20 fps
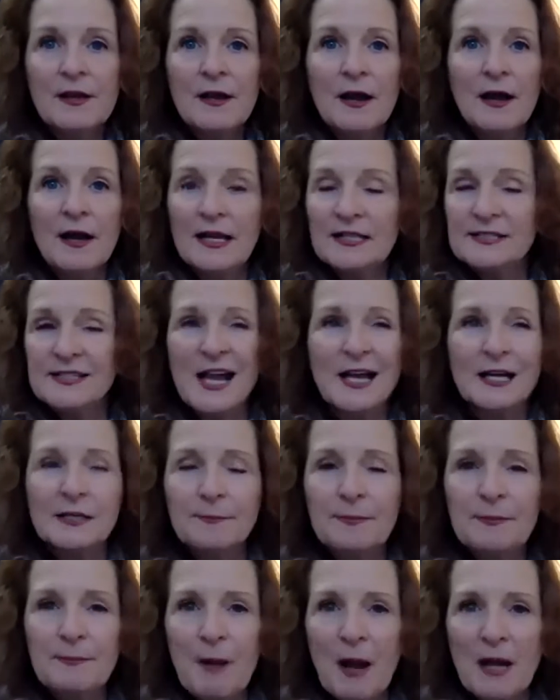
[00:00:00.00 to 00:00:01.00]
It's not going
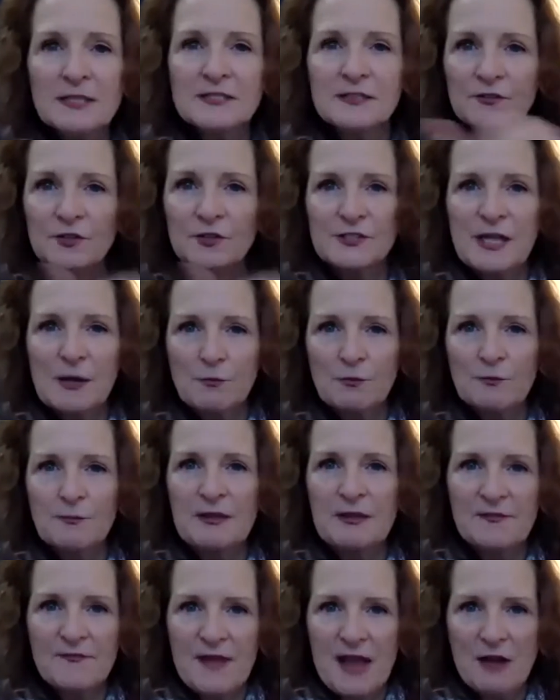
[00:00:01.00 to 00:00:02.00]
to be positive because that would be
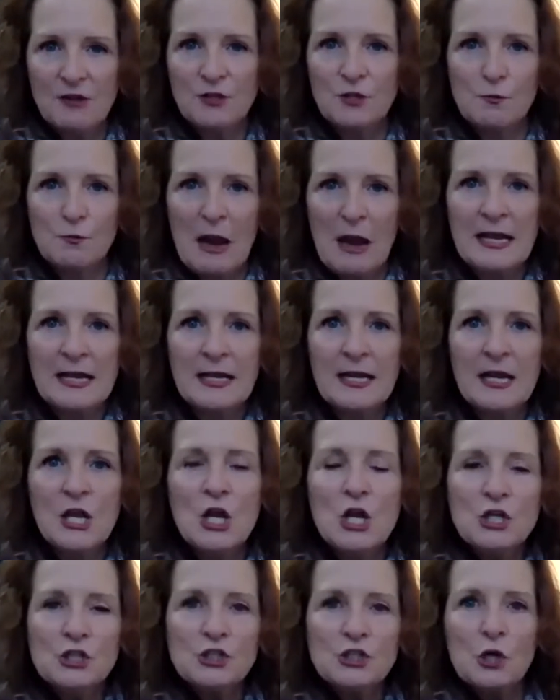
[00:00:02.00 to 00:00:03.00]
the value, right?
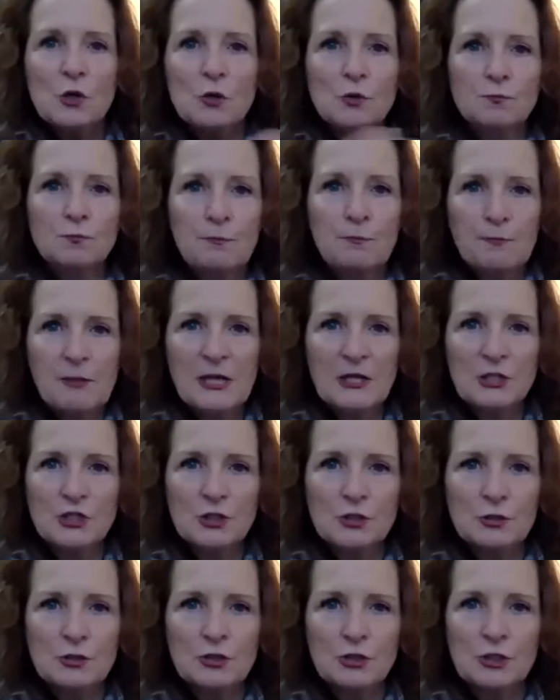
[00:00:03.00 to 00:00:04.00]
So
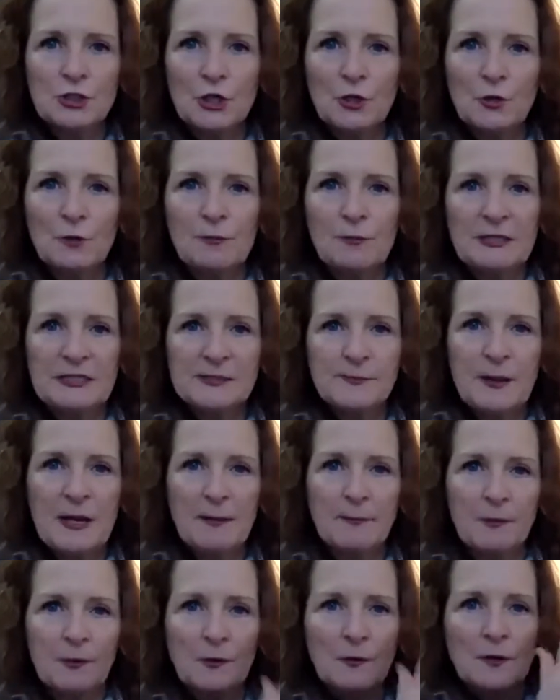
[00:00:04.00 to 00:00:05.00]
picture, a piece of
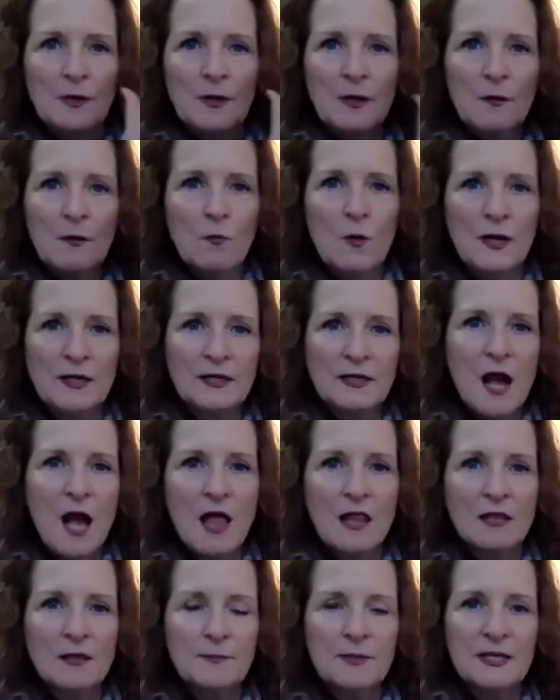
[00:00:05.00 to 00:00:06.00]
paper. One
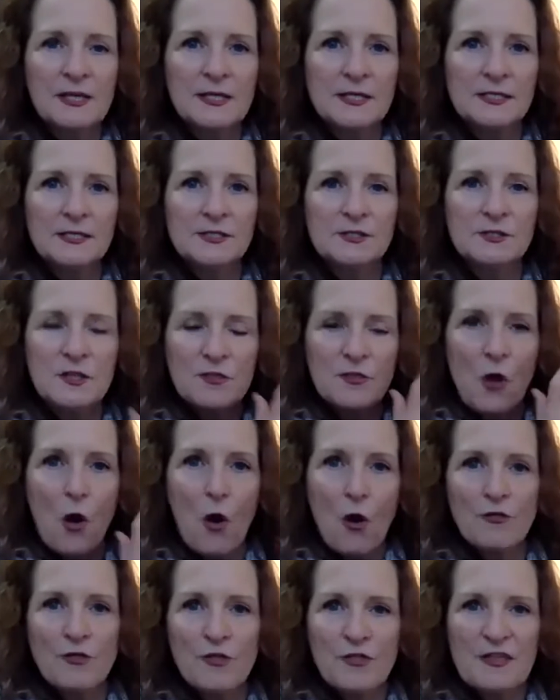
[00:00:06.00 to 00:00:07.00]
column is
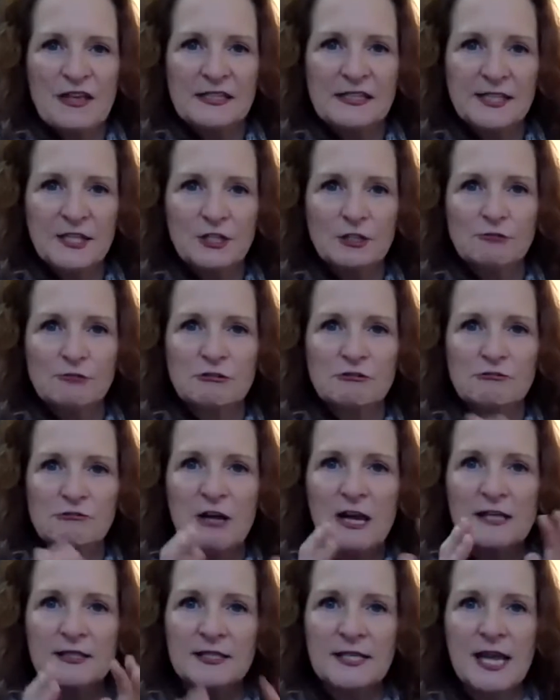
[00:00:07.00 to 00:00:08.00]
all the things that you
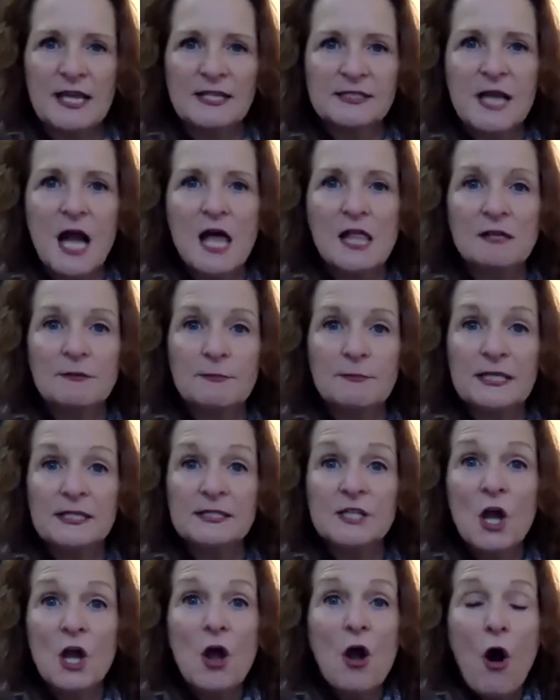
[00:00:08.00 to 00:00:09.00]
regret. The next column
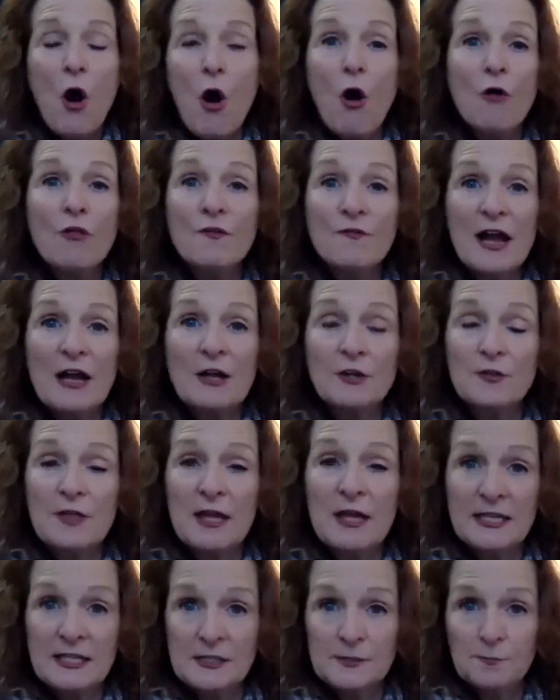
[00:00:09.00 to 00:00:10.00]
is all the value
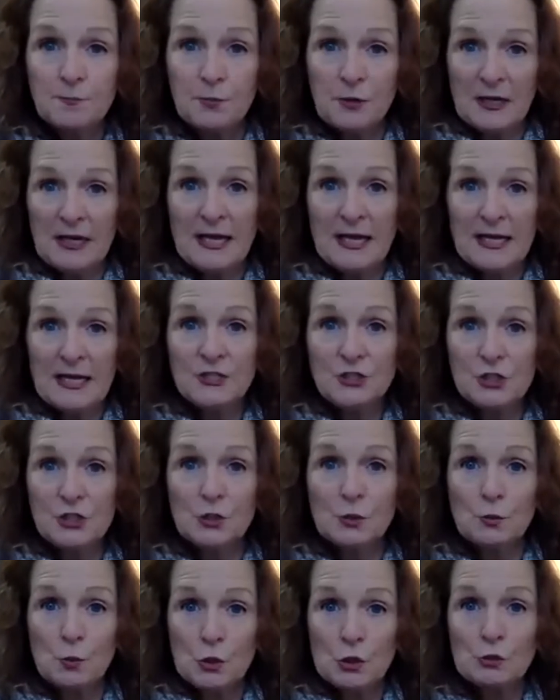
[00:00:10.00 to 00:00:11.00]
that it's bringing into
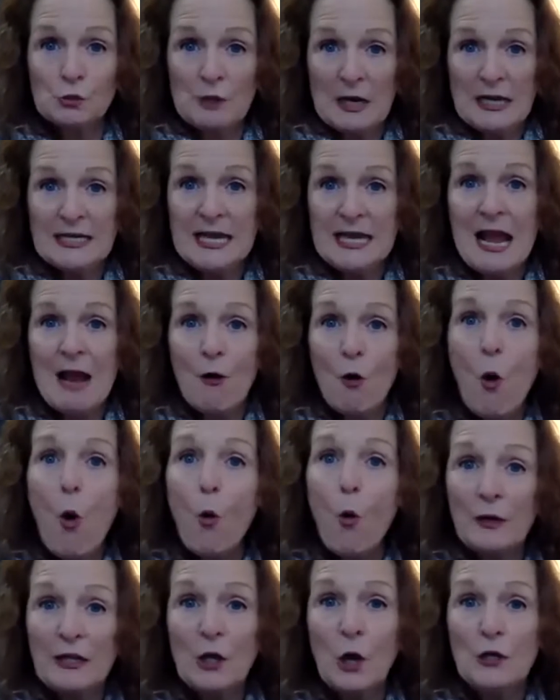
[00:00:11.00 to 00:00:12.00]
your world right now,
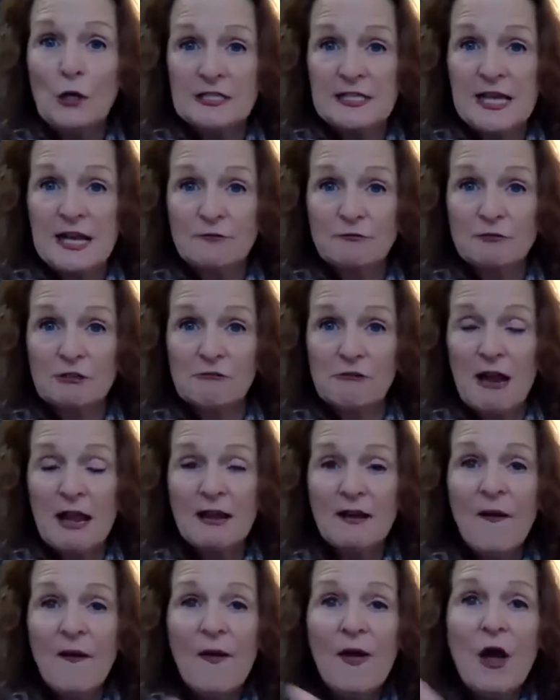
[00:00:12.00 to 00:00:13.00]
holding on to that regret.
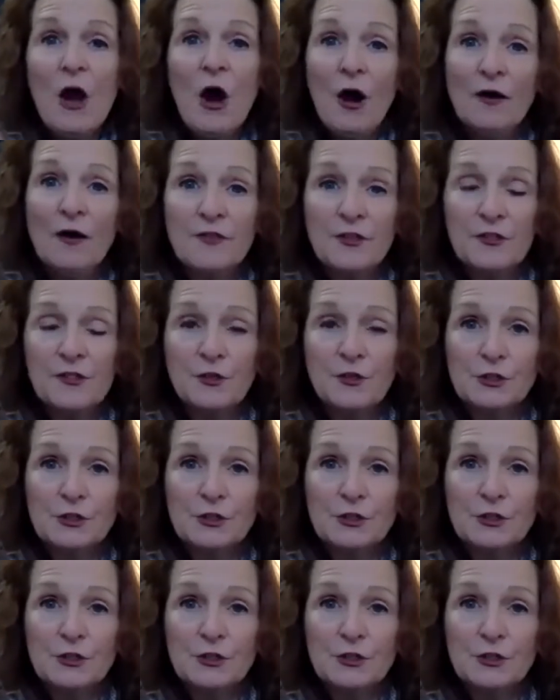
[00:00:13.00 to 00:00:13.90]
The third